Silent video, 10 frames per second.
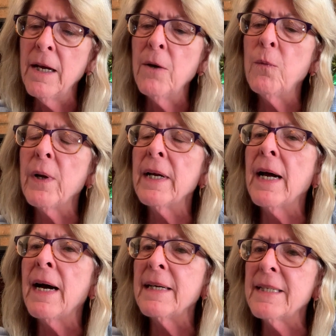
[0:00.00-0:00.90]
when
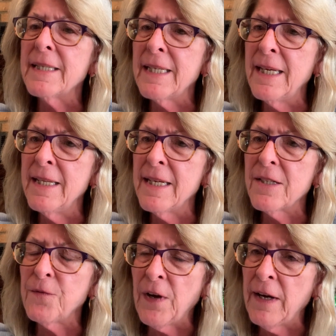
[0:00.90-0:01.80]
I see
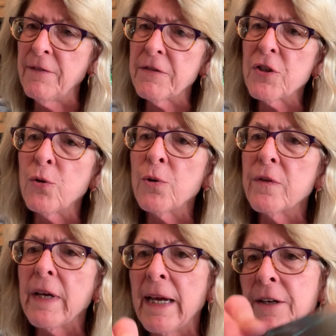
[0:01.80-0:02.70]
this Five of
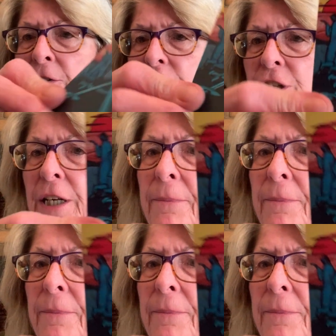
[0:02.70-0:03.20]
Swords energy,